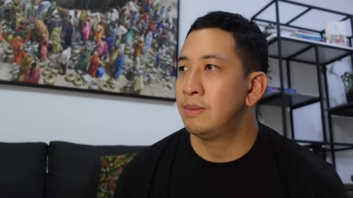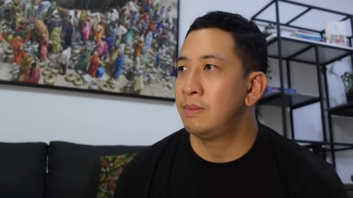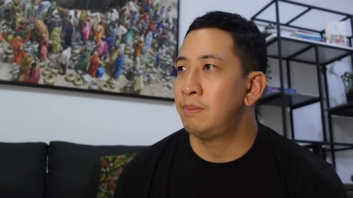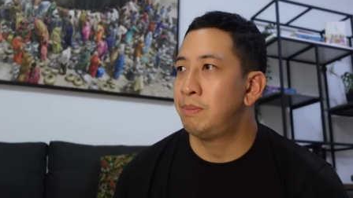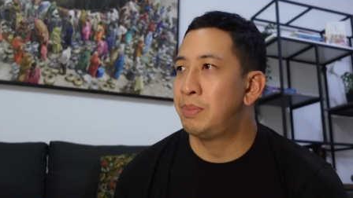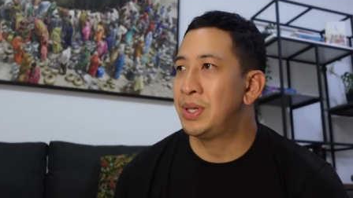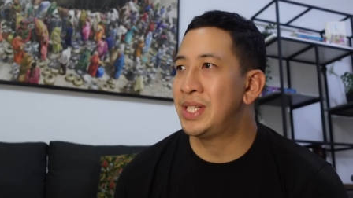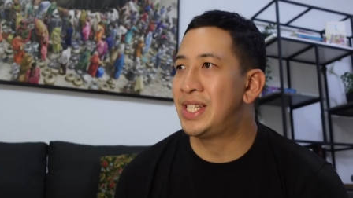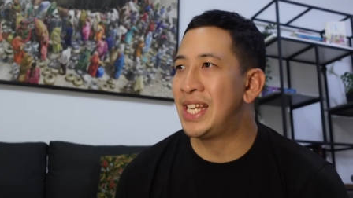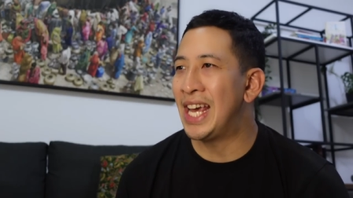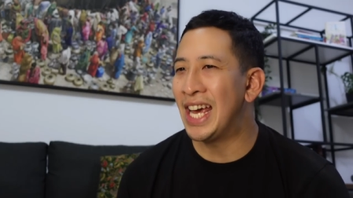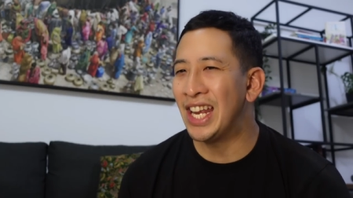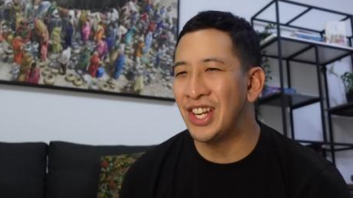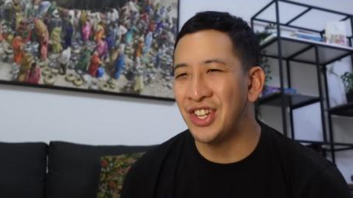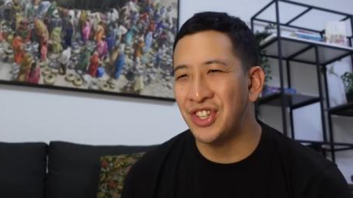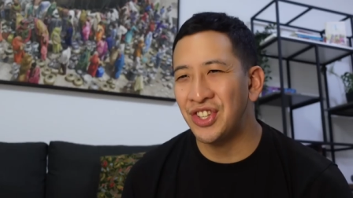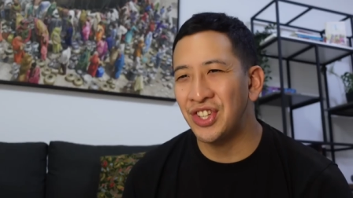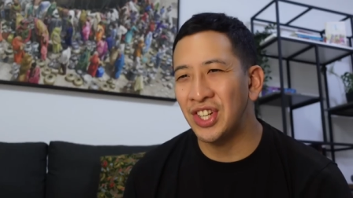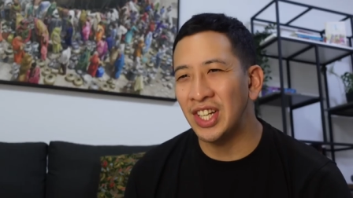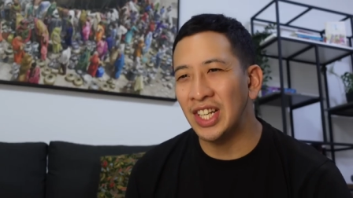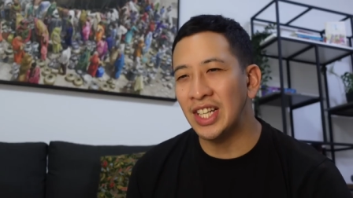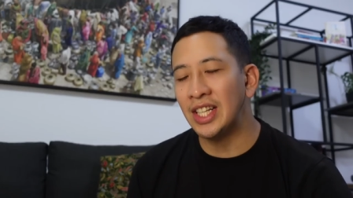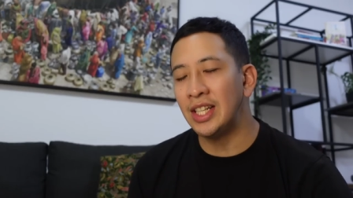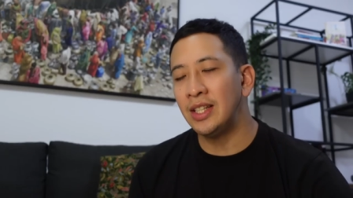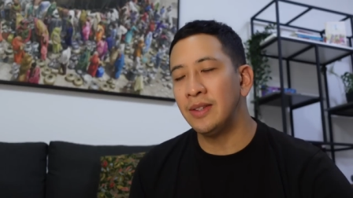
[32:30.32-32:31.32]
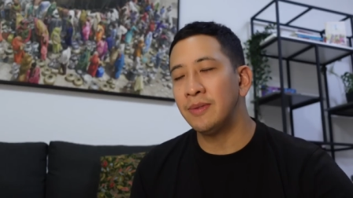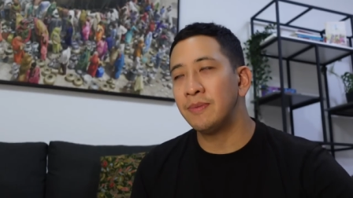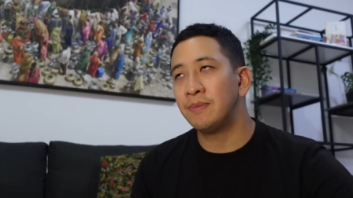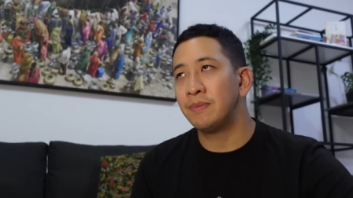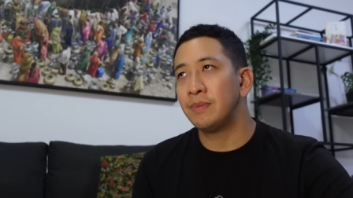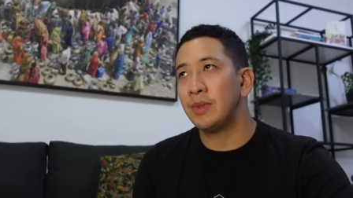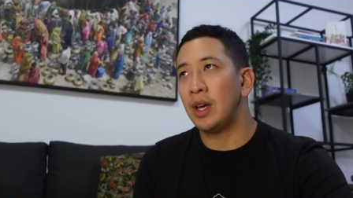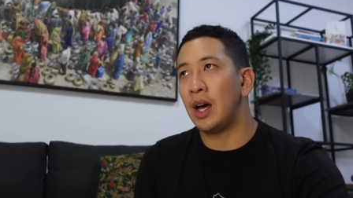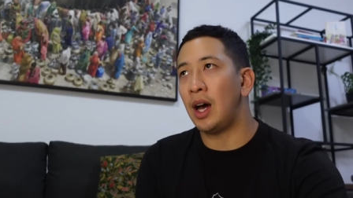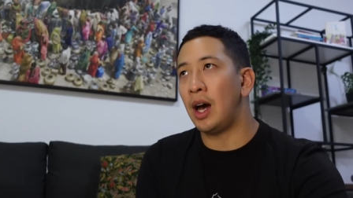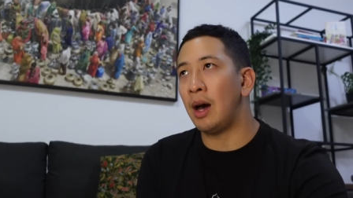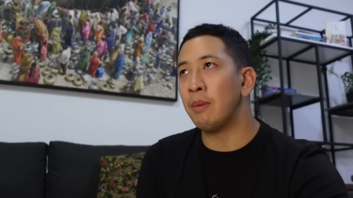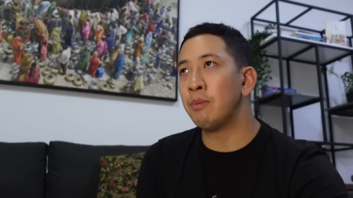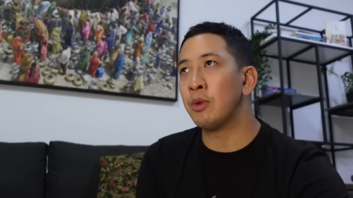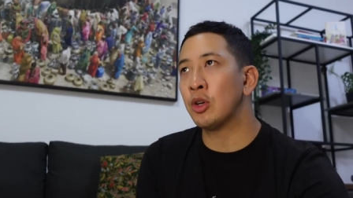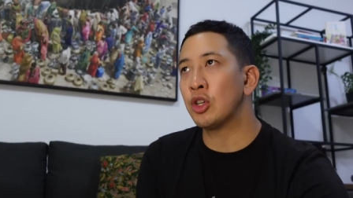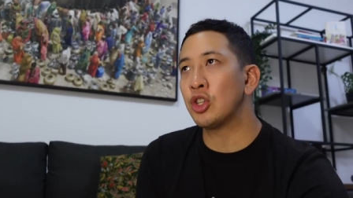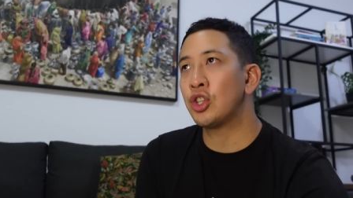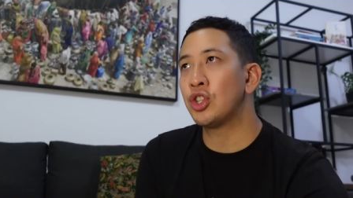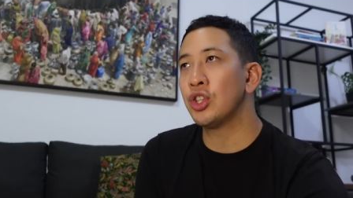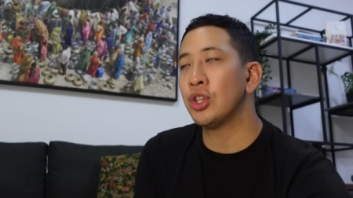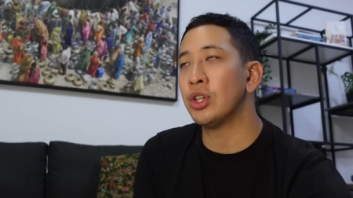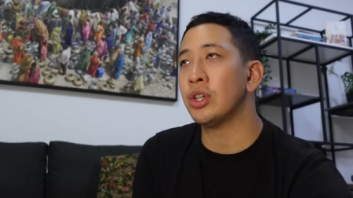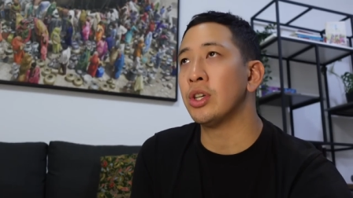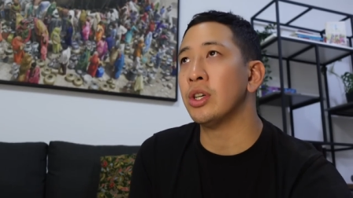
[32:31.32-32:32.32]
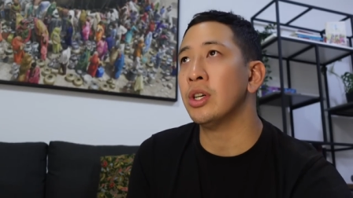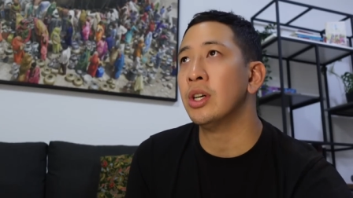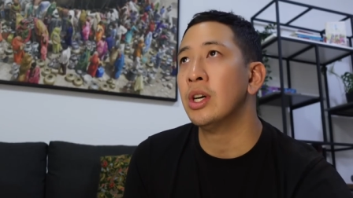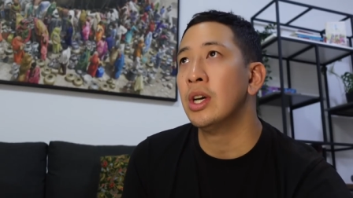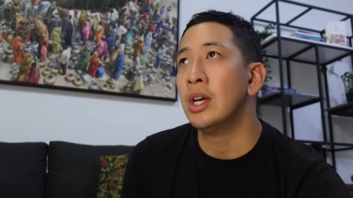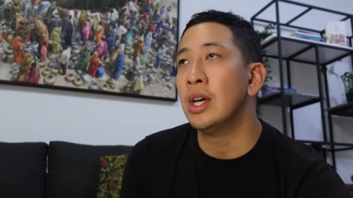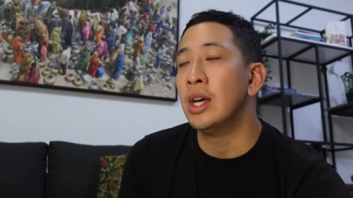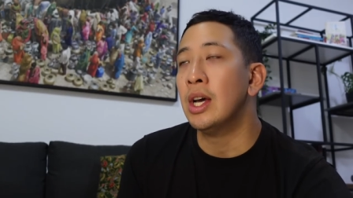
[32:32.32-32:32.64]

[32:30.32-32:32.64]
potentially? I'm not sure.